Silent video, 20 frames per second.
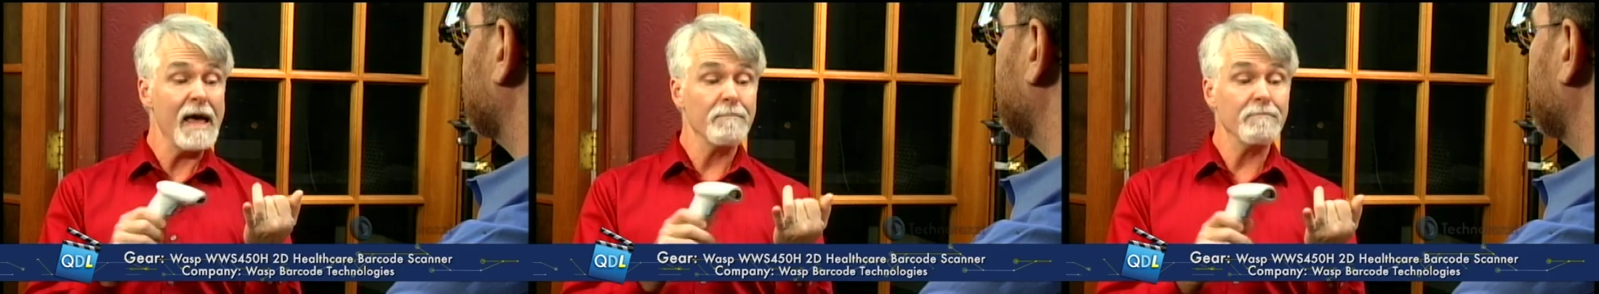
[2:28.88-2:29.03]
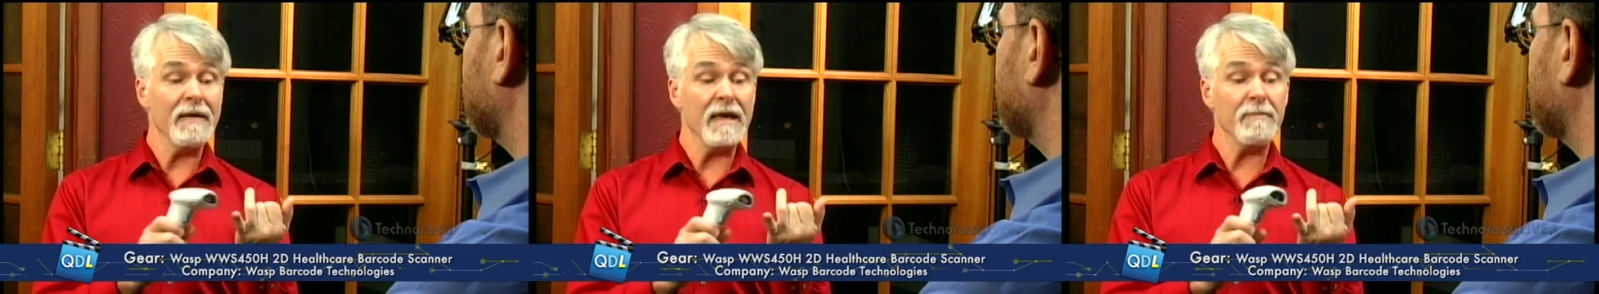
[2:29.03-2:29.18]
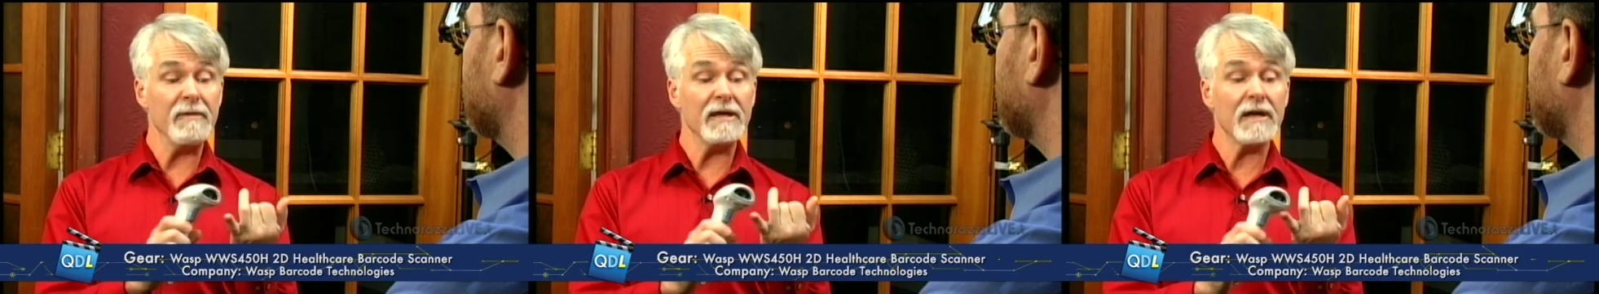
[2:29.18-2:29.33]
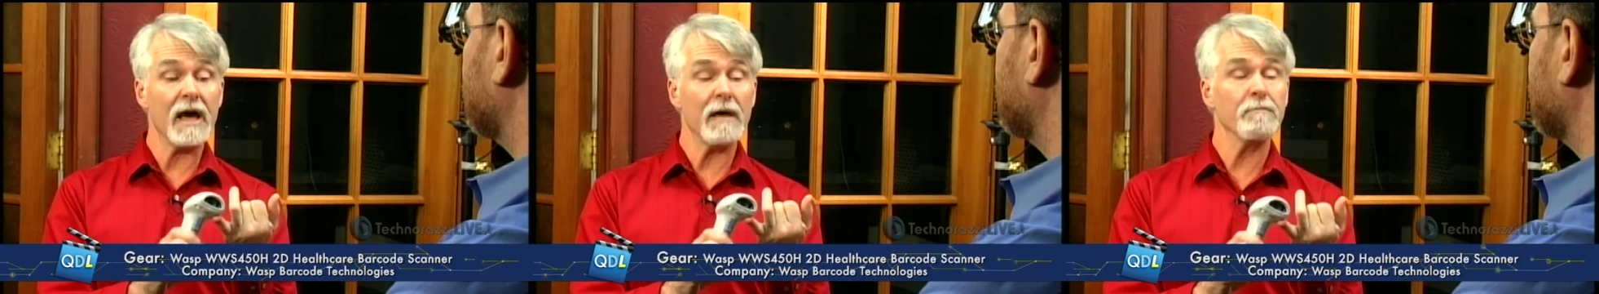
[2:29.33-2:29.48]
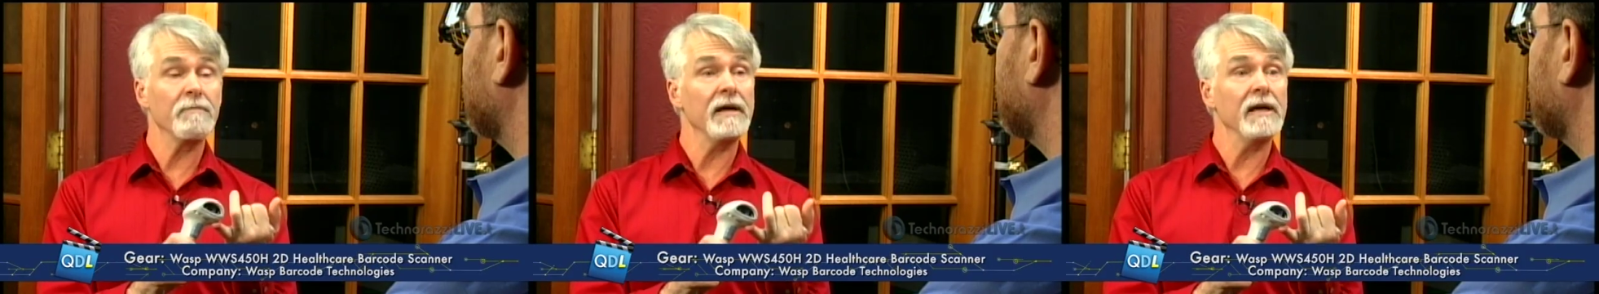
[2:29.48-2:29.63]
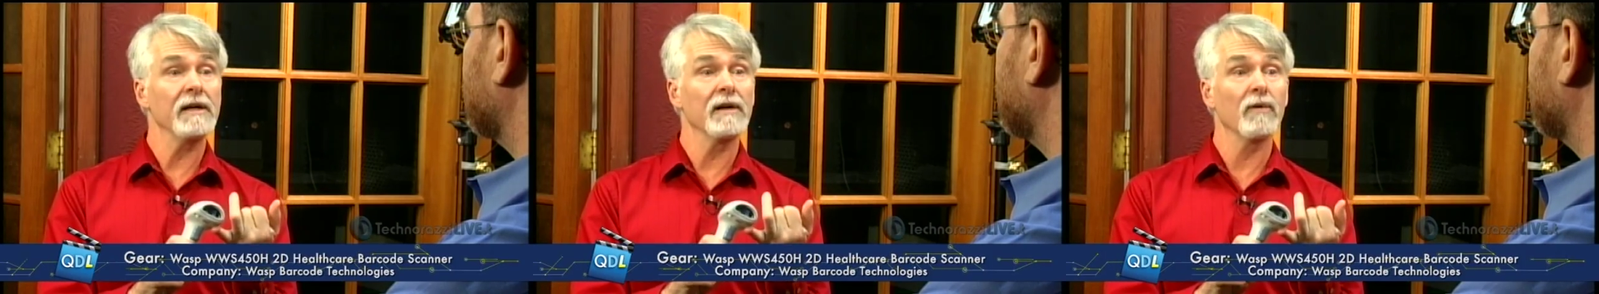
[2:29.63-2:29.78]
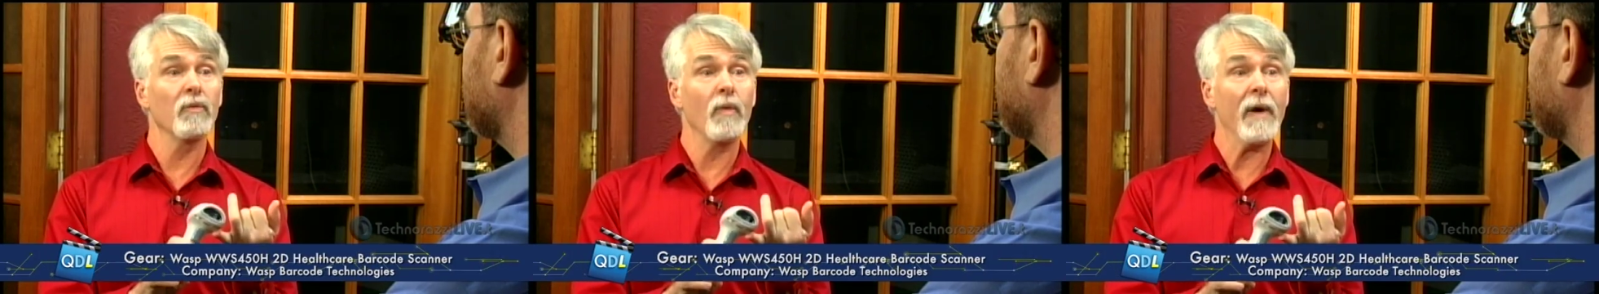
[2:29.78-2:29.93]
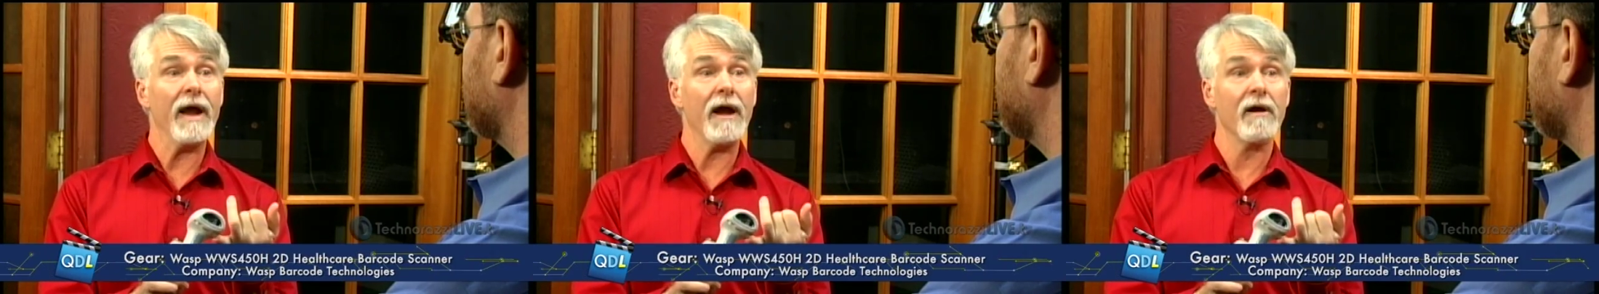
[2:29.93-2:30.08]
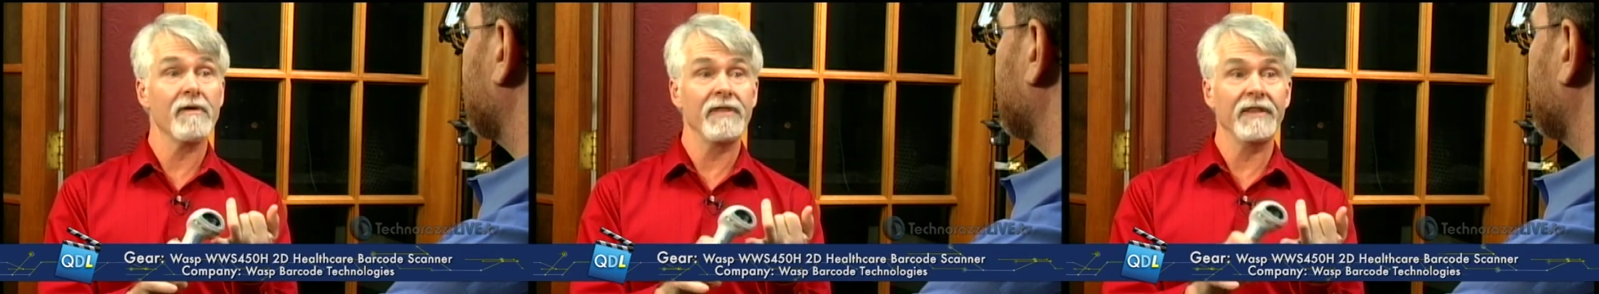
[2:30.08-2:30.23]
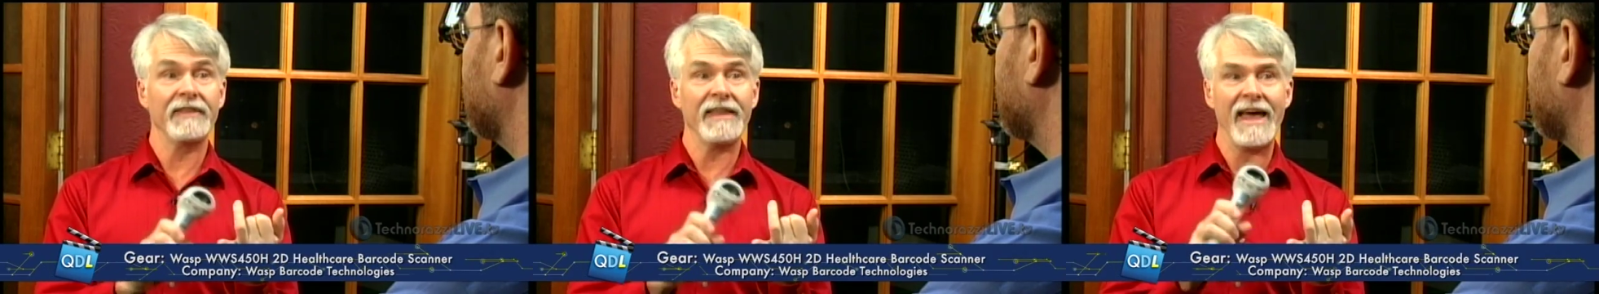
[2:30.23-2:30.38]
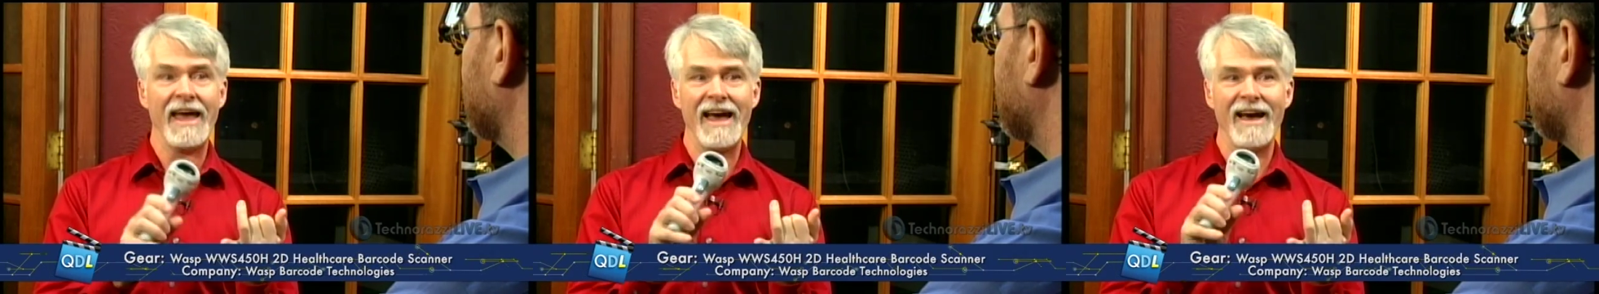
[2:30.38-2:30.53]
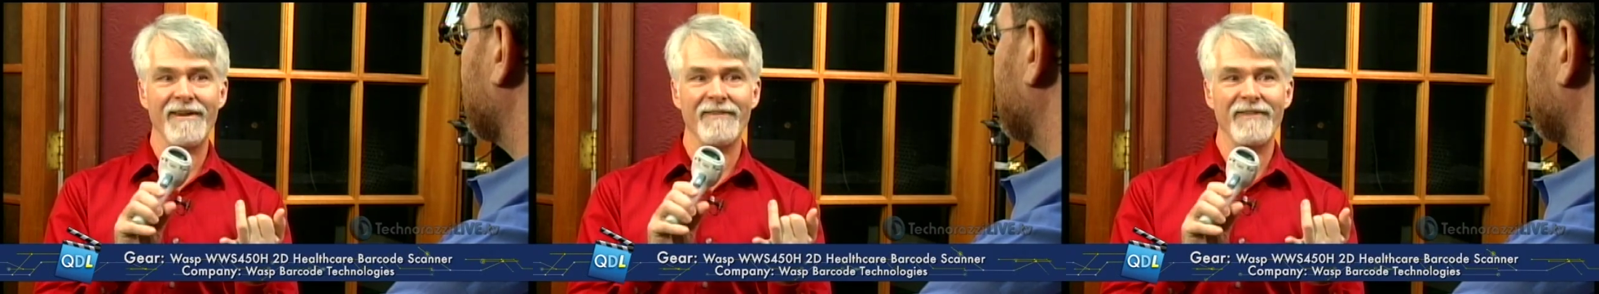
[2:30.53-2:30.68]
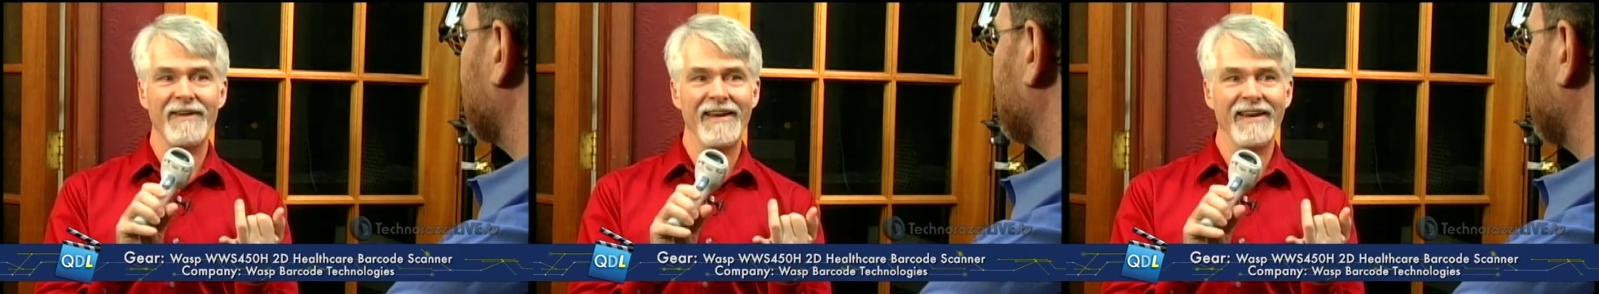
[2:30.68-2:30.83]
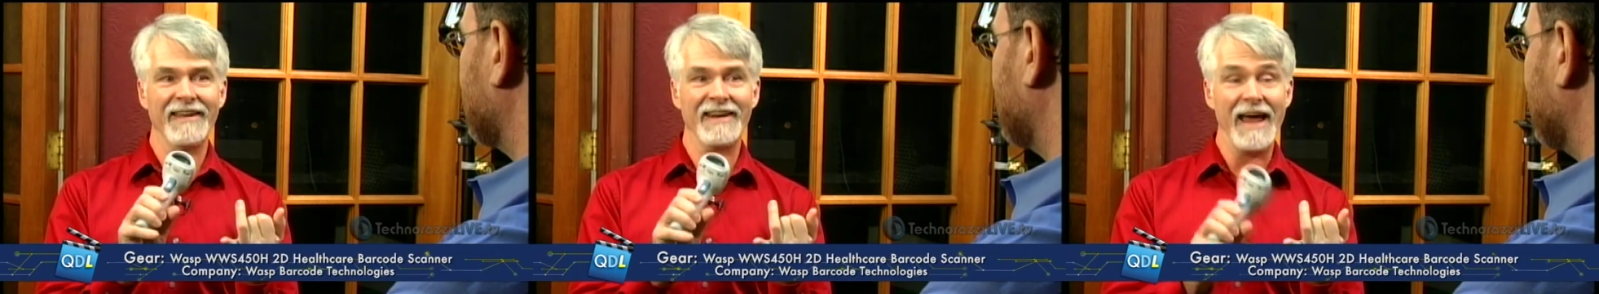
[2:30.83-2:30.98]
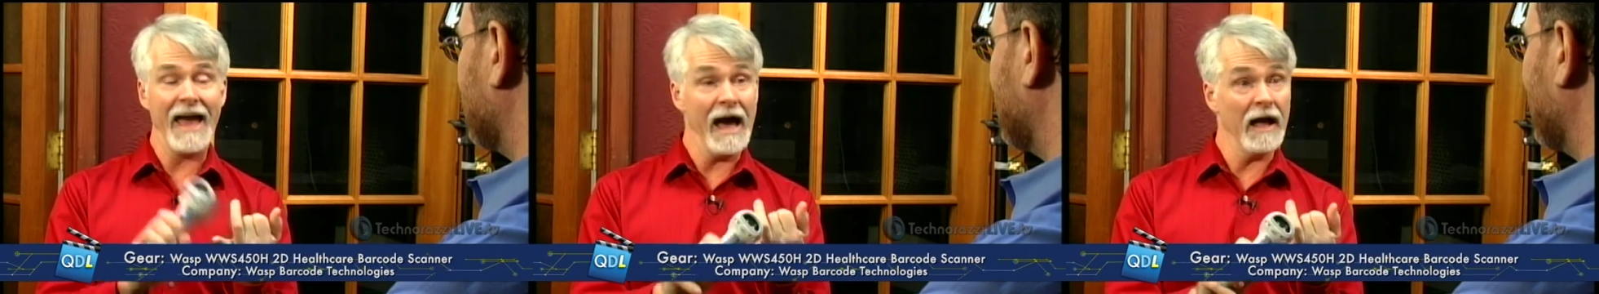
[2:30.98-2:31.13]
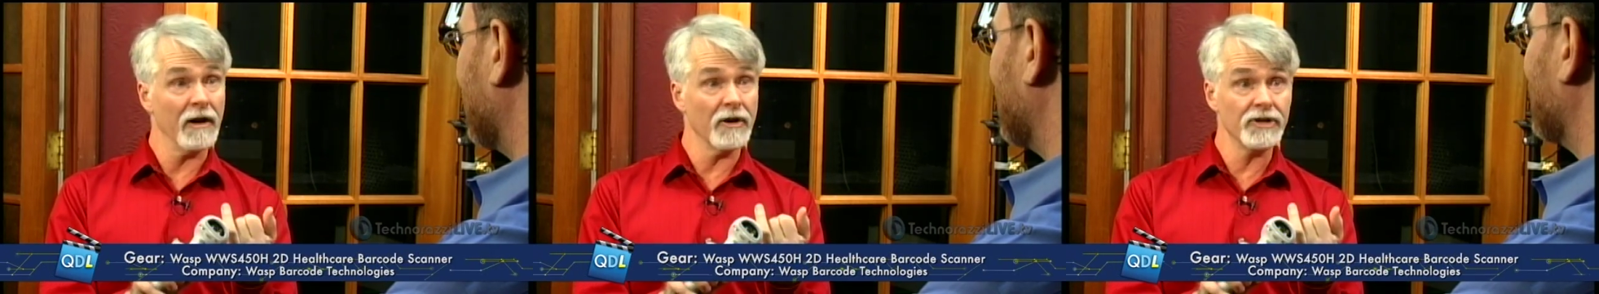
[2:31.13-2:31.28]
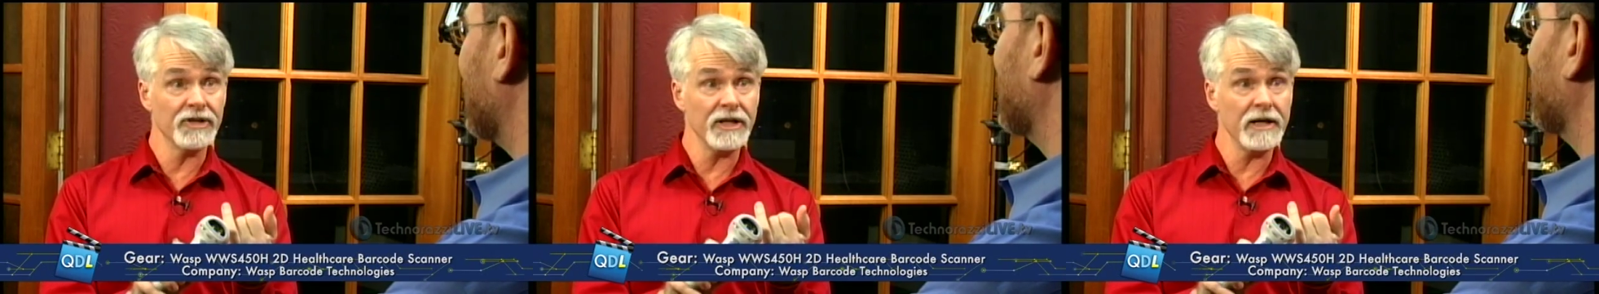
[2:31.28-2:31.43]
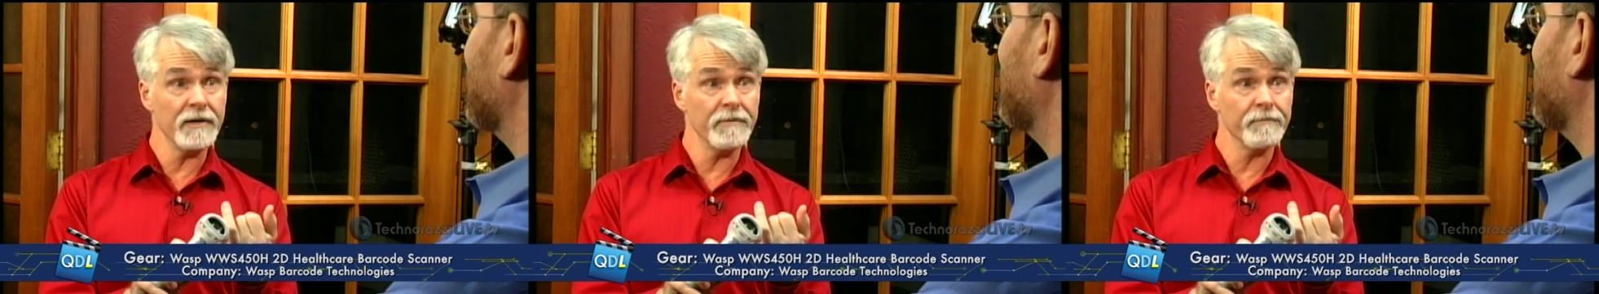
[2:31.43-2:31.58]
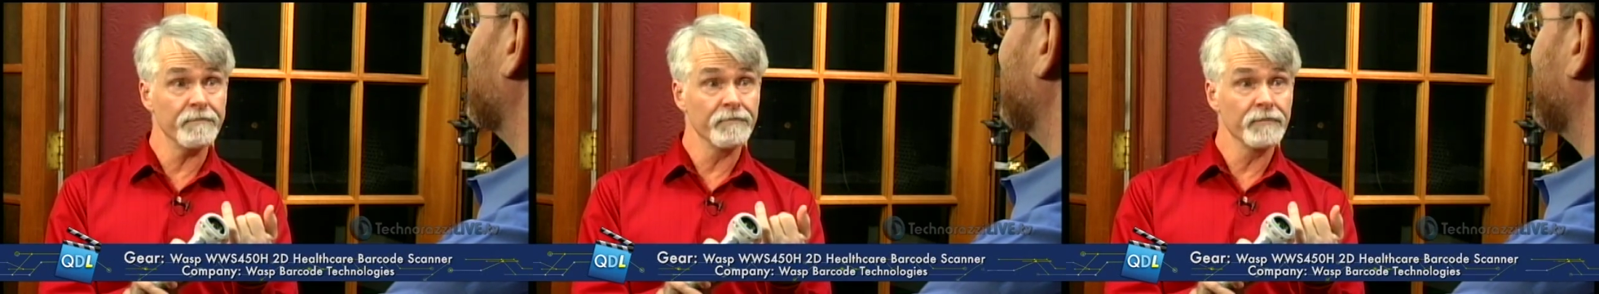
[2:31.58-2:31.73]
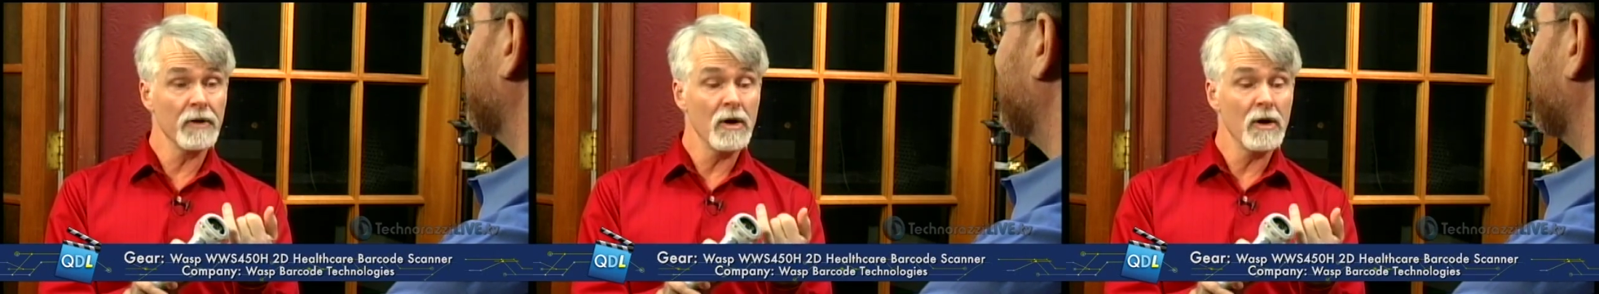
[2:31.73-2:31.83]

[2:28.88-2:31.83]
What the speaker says: maybe not being aware that they have an allergy